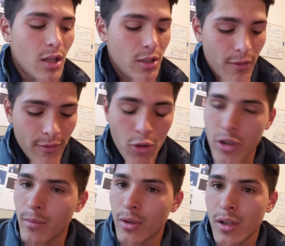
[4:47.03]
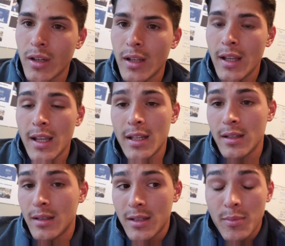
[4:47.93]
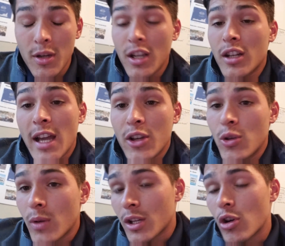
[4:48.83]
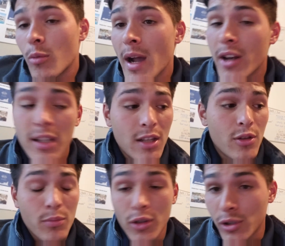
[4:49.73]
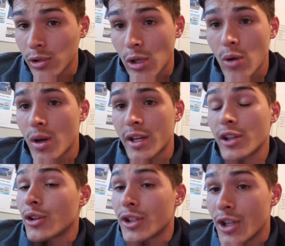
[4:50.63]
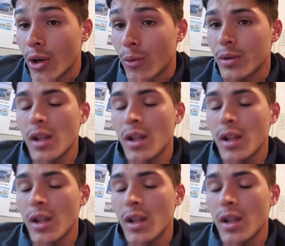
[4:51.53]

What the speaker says: your phone number, and depending on how you want to go about it, either put your logo on it or don't.